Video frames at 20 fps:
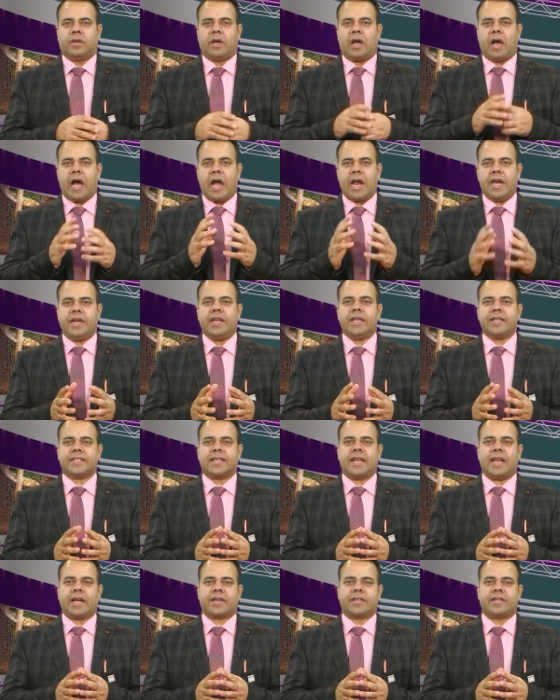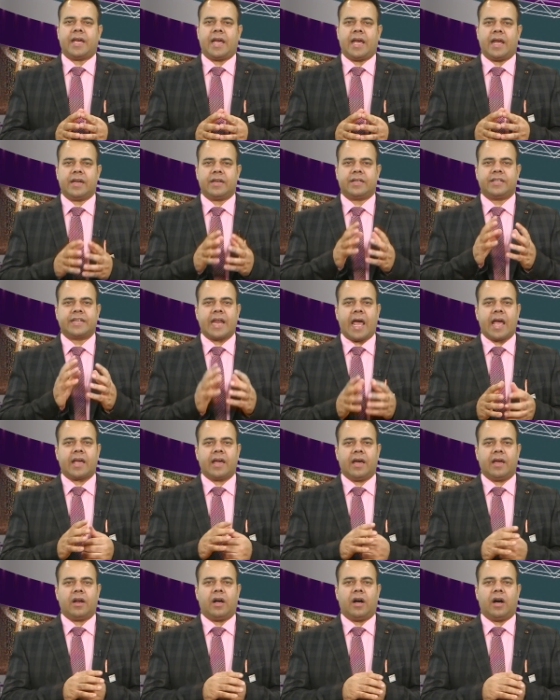ID Select and
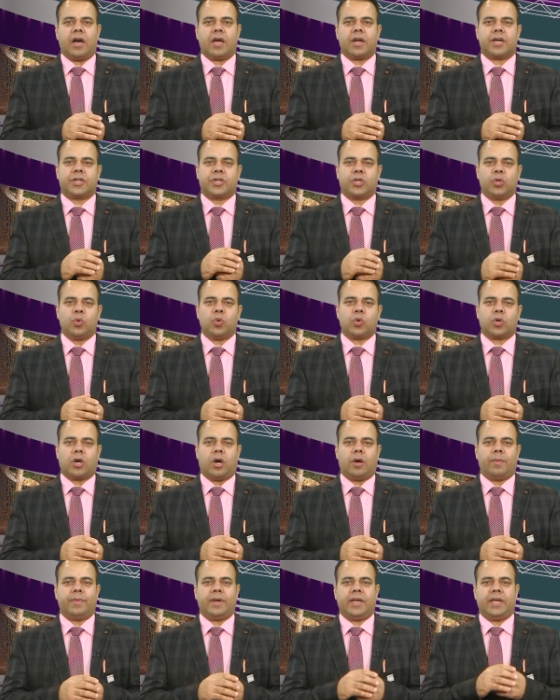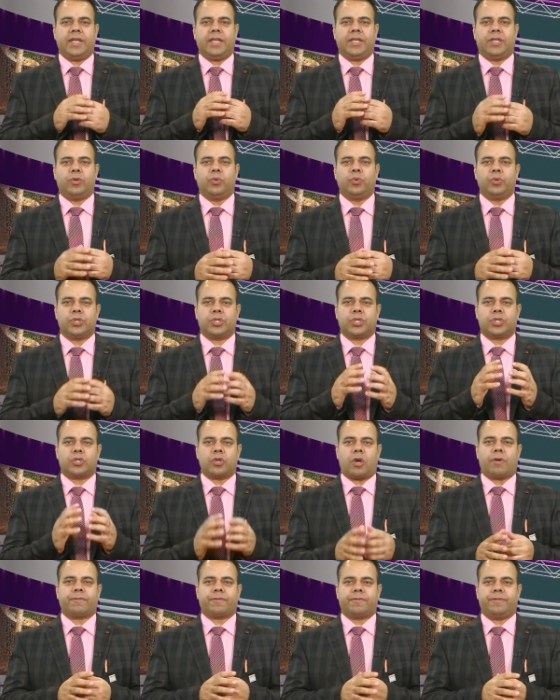Tagger are two commonly used
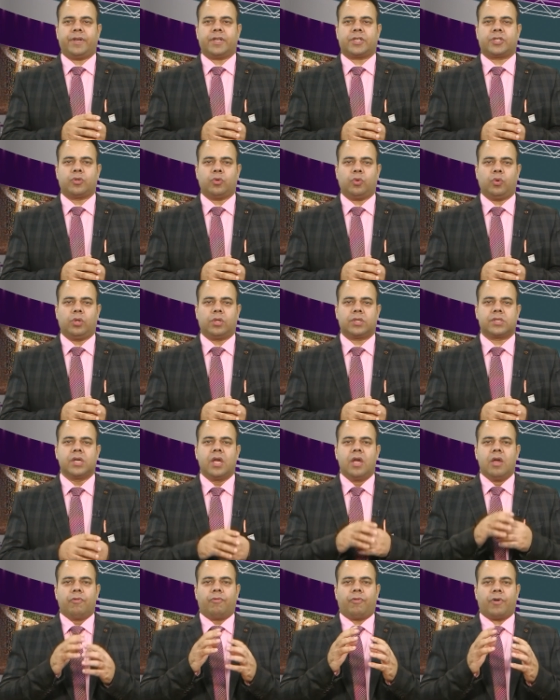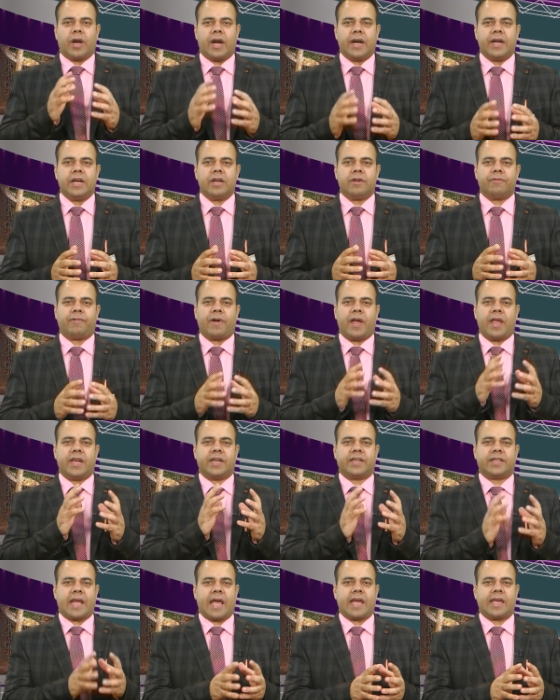software tools for identifying
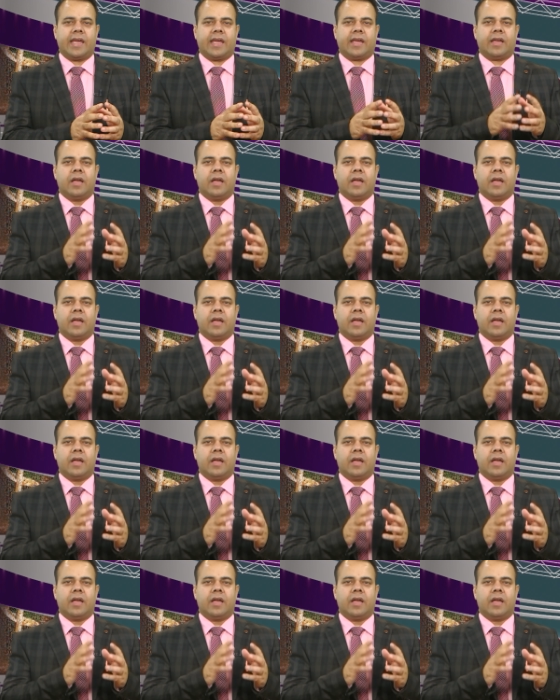tagging